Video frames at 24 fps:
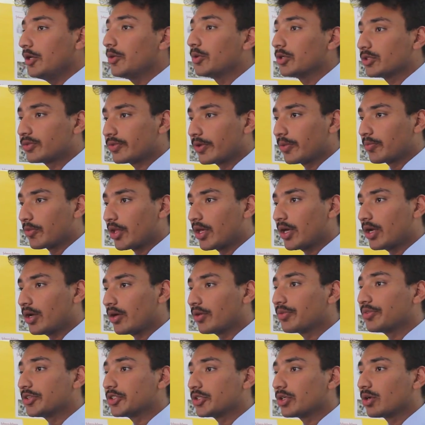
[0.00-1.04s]
It was from the
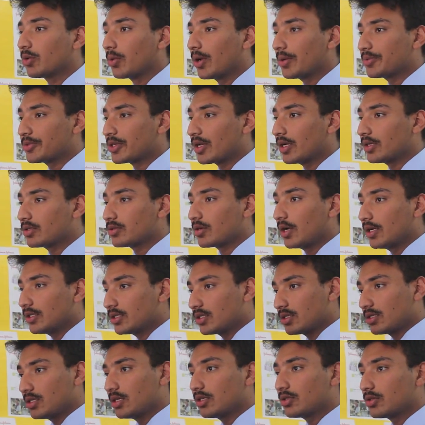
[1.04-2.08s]
official website, so I
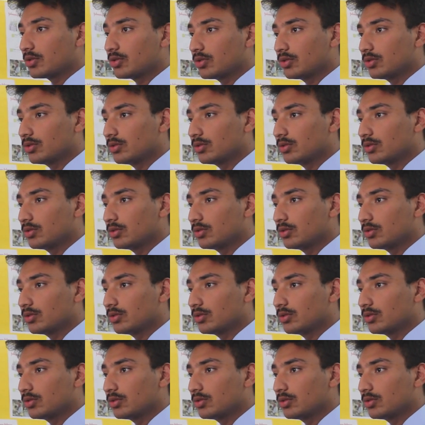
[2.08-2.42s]
just need to.